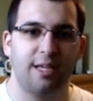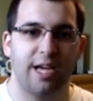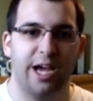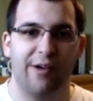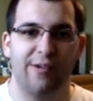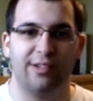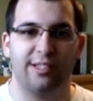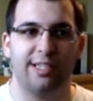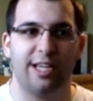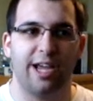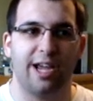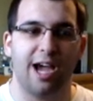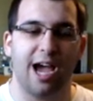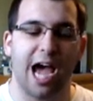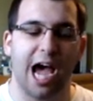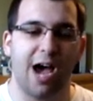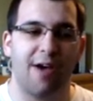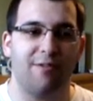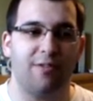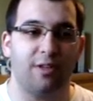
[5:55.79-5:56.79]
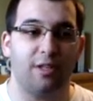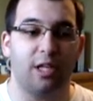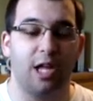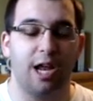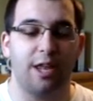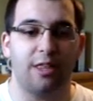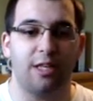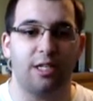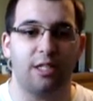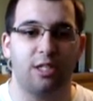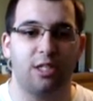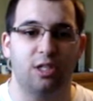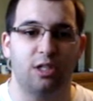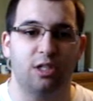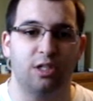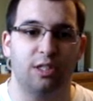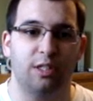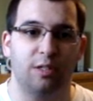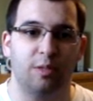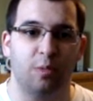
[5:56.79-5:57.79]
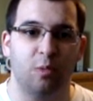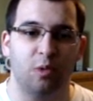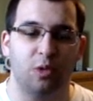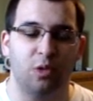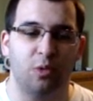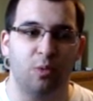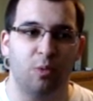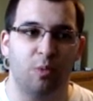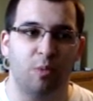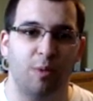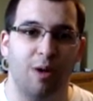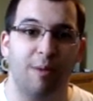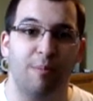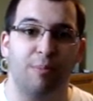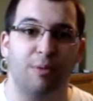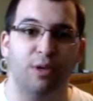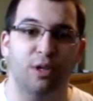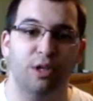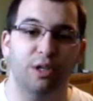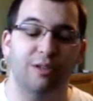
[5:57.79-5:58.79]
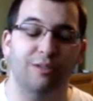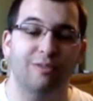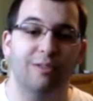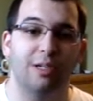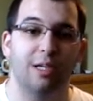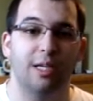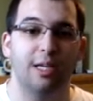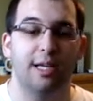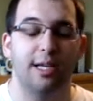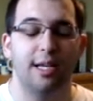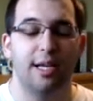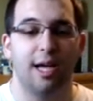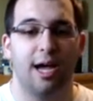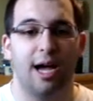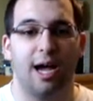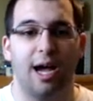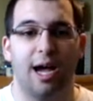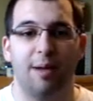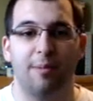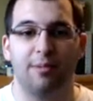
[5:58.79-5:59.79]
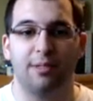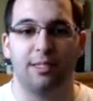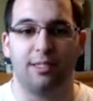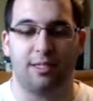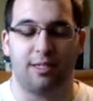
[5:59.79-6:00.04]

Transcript: I would say I have a lot of things still to, to improve um,